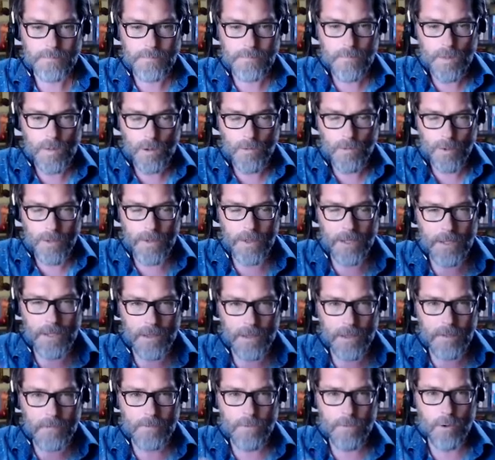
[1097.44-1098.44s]
within
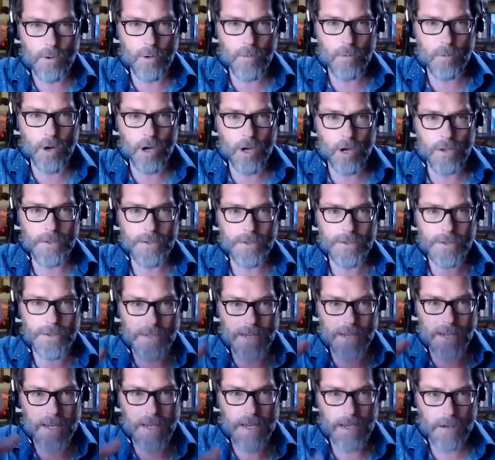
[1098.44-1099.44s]
the four walls,
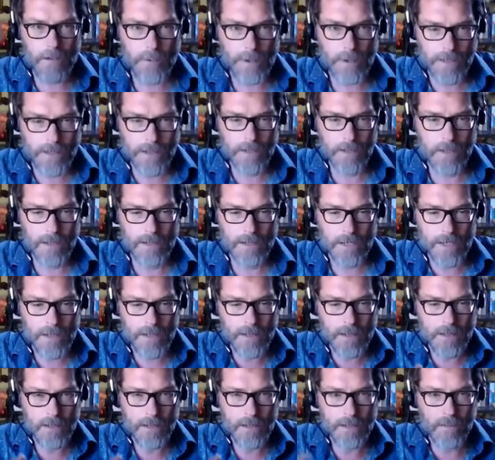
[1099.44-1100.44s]
staying within,
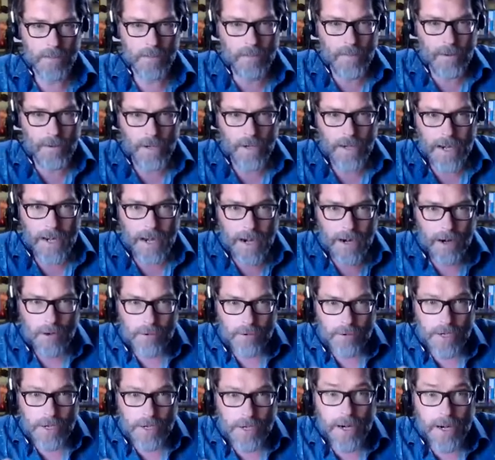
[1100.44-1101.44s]
very
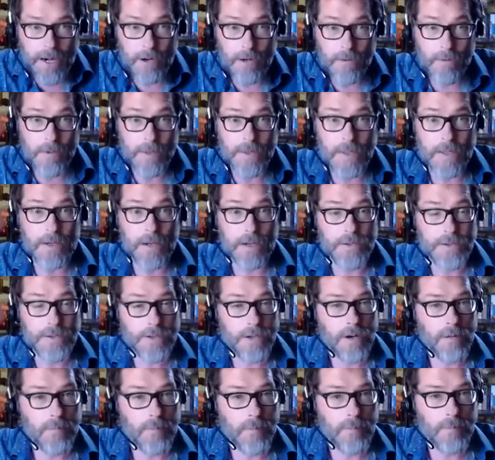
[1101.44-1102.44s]
narrow within our
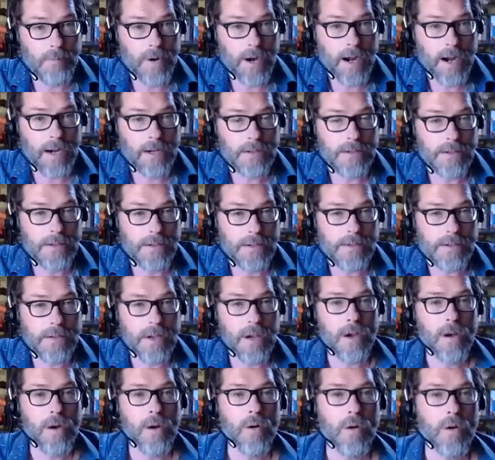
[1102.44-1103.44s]
scope of practice?
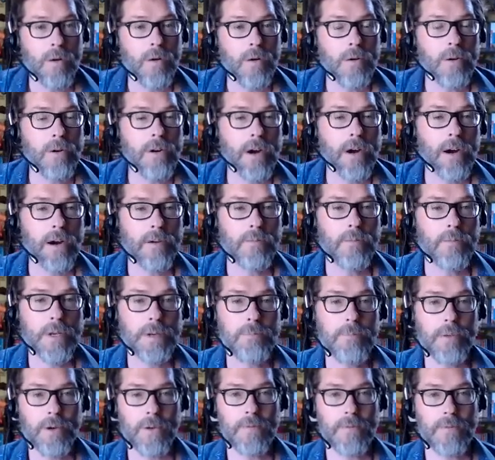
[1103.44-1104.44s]
Or are we
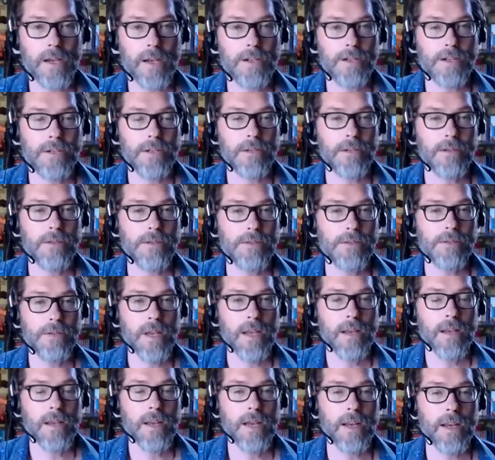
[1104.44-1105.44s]
professionals?
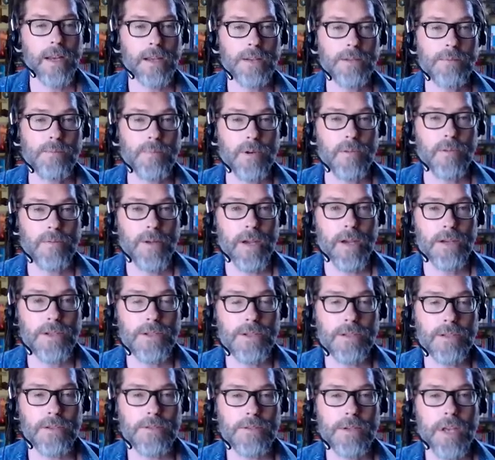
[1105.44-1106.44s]
And as
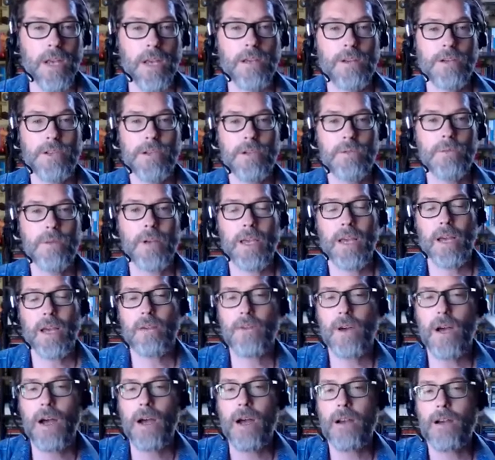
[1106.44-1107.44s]
professionals, do we have
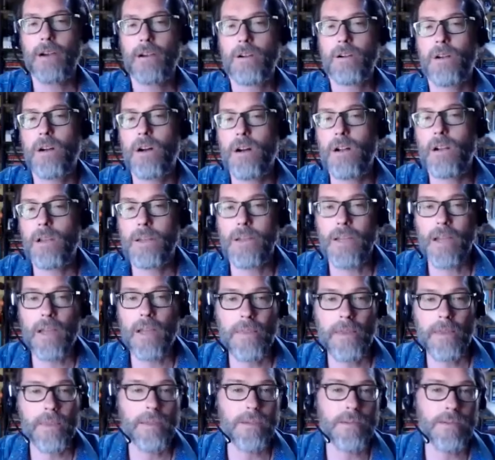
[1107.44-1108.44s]
a higher calling? I
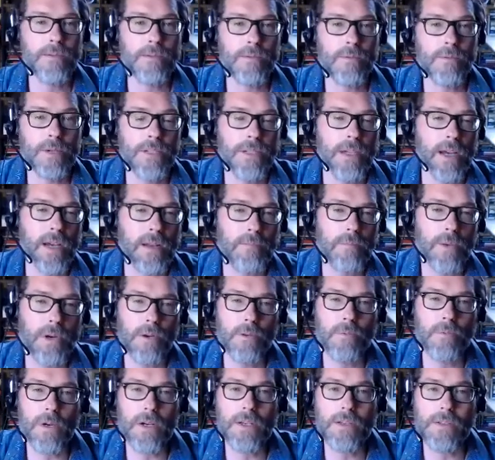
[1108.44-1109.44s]
think this is what Don
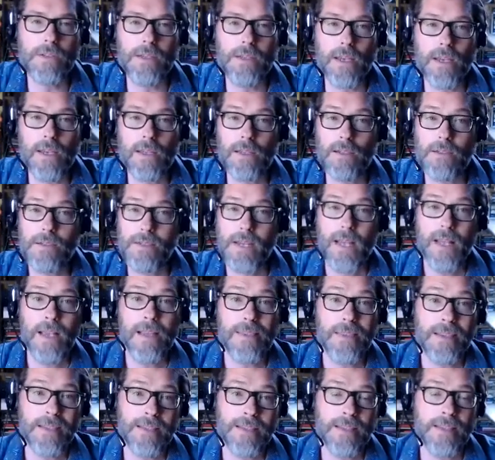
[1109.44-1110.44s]
Berwick is saying, is
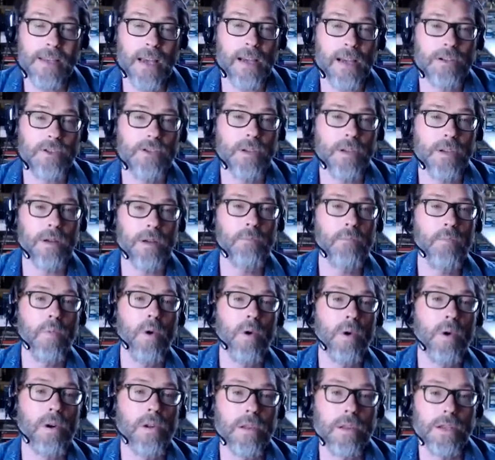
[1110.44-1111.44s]
this is actually a
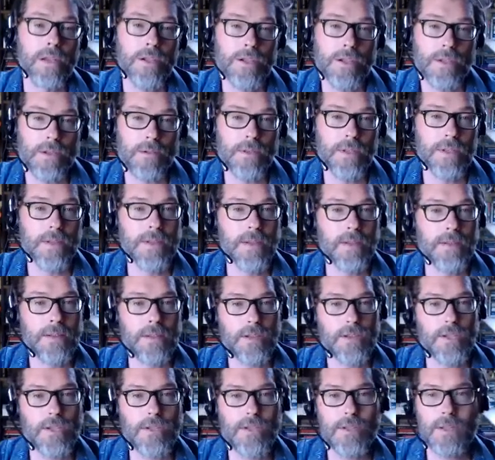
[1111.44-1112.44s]
moral issue. This isn't
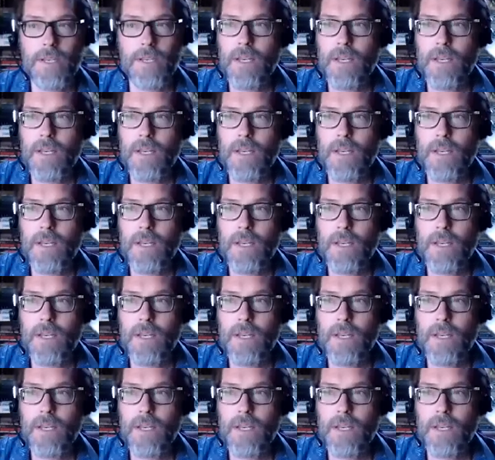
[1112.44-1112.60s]
just,